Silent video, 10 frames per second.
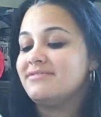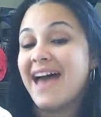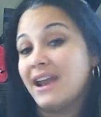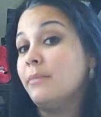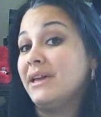
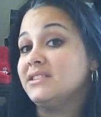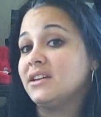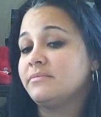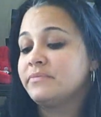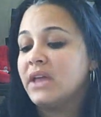That
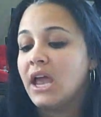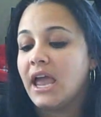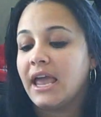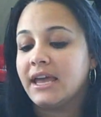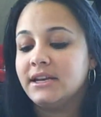amazing.
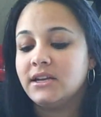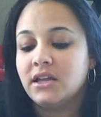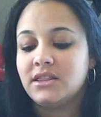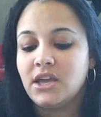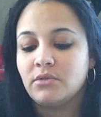
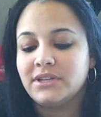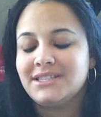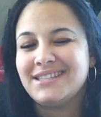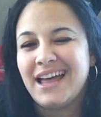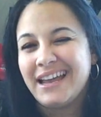And the only
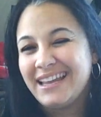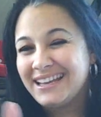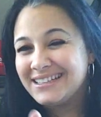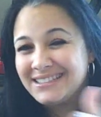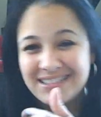
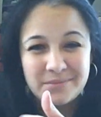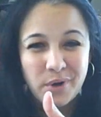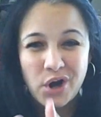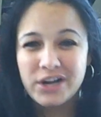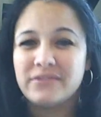sliding
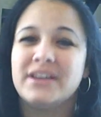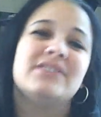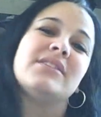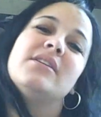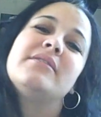part of
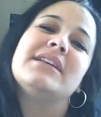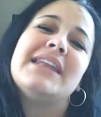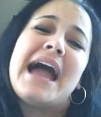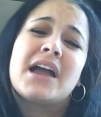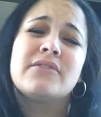it, the
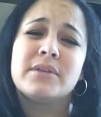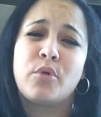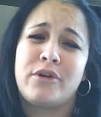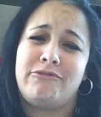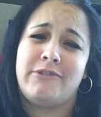lack of the
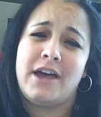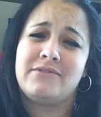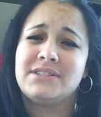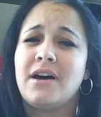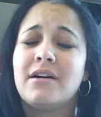
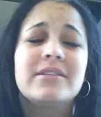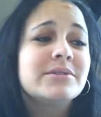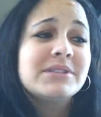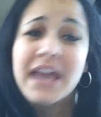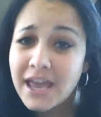0.5, is all
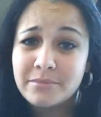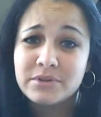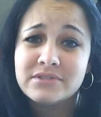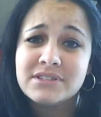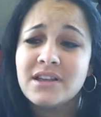those
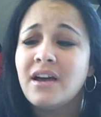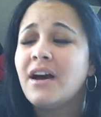cables.